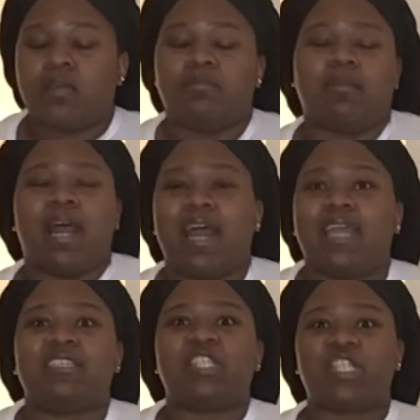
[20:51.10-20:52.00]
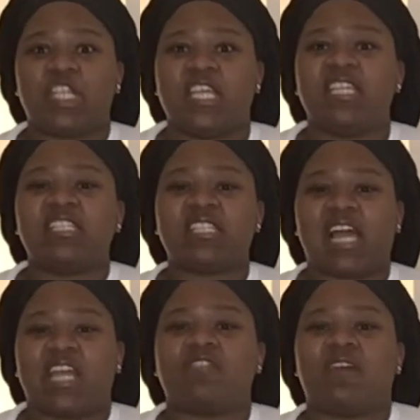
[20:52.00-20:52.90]
my Shein /
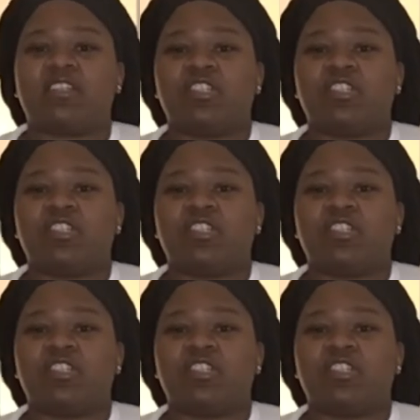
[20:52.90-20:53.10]
Fashion